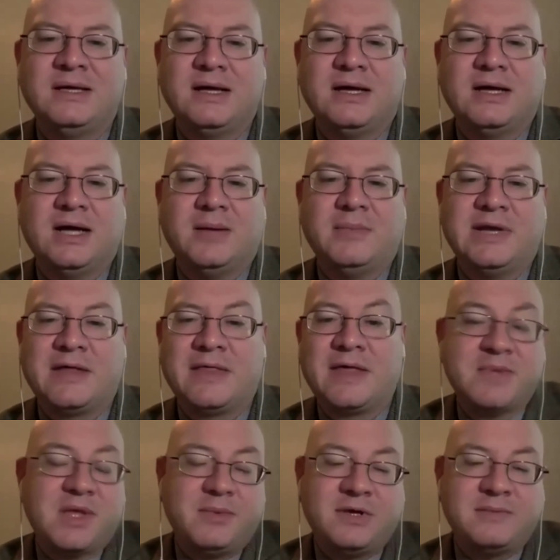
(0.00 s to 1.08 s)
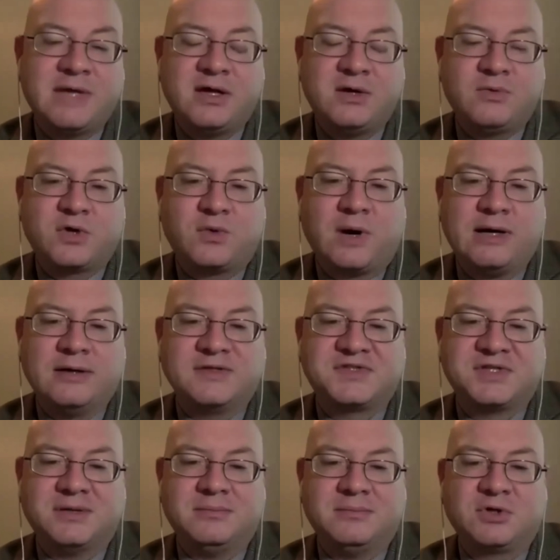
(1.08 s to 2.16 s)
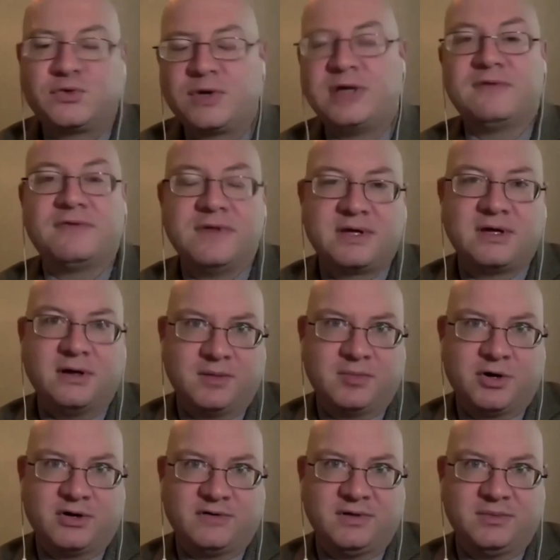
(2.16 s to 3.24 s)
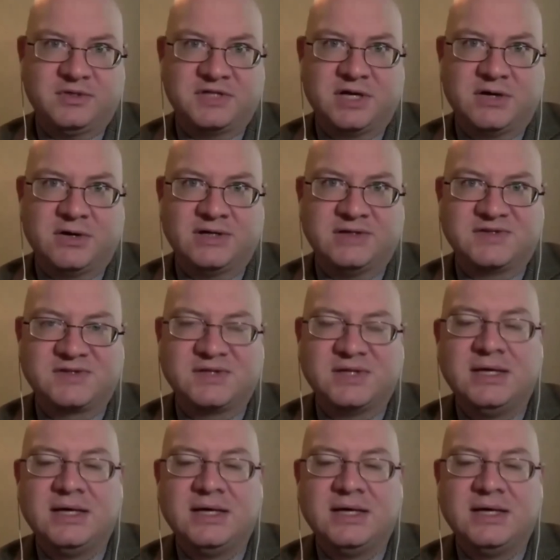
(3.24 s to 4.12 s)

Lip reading: Now that maybe may require some creative thinking on the part of libertarians.